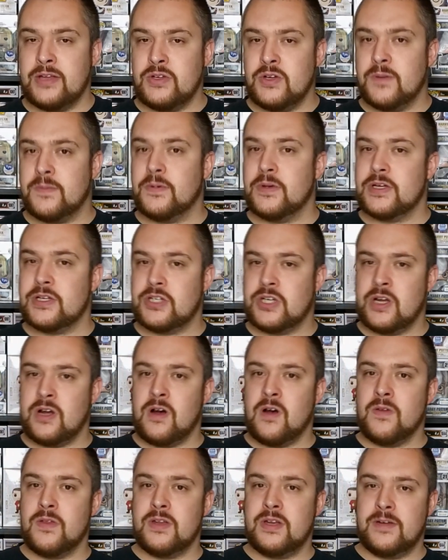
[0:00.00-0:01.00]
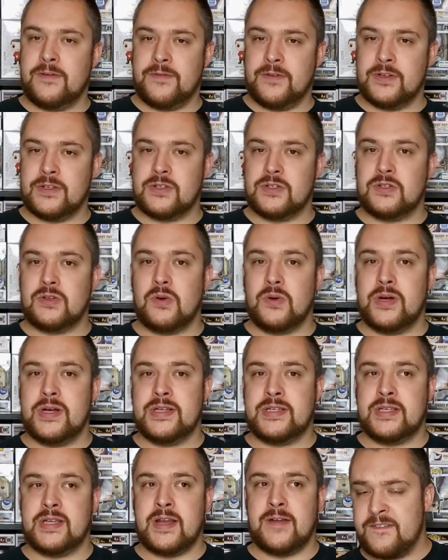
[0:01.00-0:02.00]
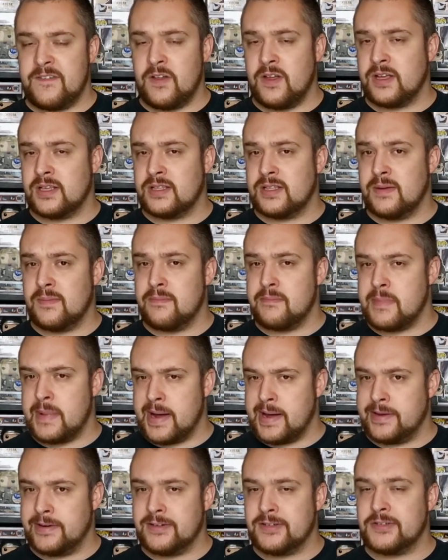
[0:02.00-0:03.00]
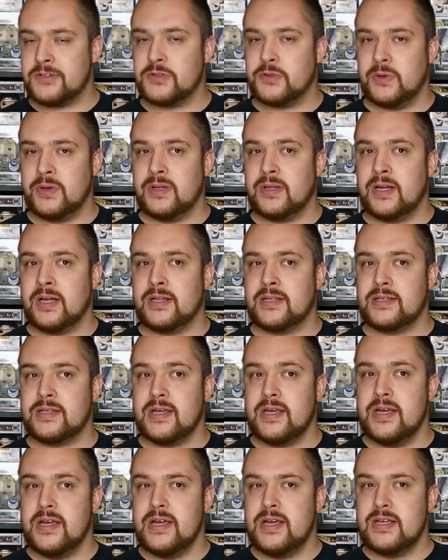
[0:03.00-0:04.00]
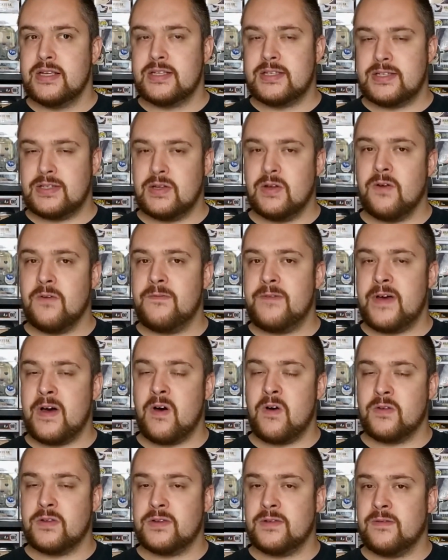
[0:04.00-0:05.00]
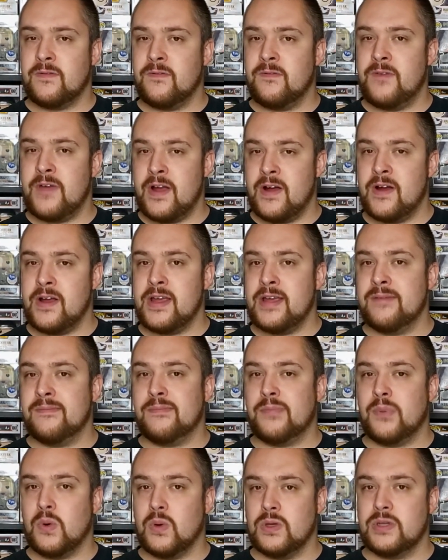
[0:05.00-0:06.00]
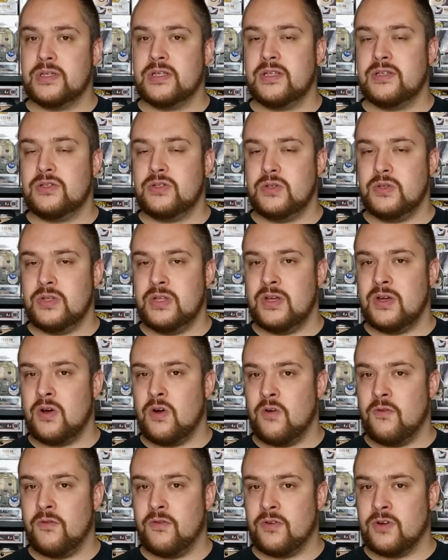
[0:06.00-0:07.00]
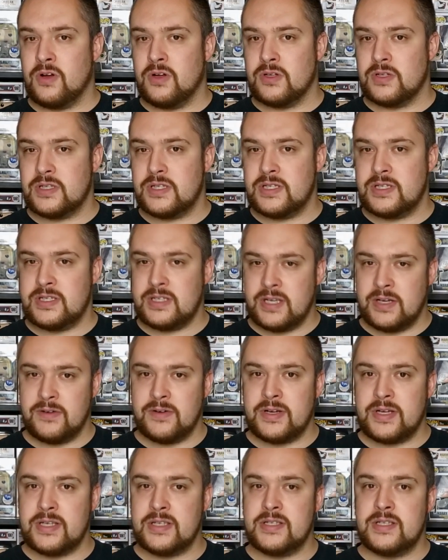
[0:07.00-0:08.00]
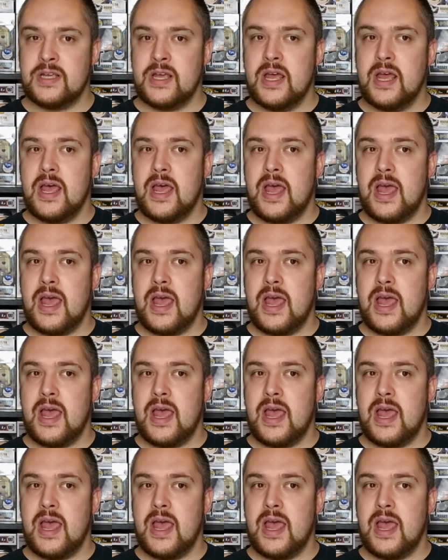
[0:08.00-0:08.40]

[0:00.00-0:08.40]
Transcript: I do appreciate all the different stories. I felt like the minor storylines still felt very important to the overall series